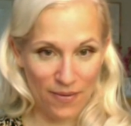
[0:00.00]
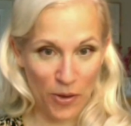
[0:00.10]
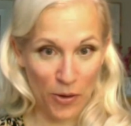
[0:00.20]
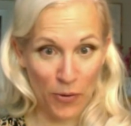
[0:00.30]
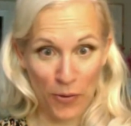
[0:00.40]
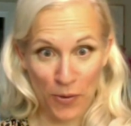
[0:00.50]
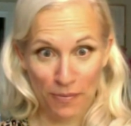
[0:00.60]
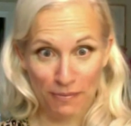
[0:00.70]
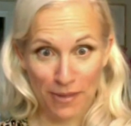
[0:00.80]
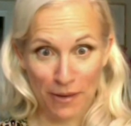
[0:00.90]
Return to Food
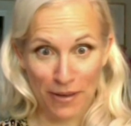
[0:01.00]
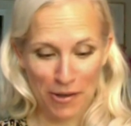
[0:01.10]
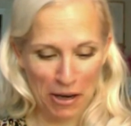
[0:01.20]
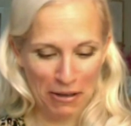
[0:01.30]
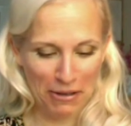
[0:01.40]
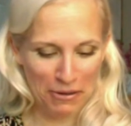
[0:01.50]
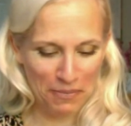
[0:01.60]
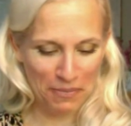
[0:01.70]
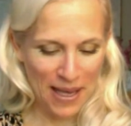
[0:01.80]
7-Day Challenge.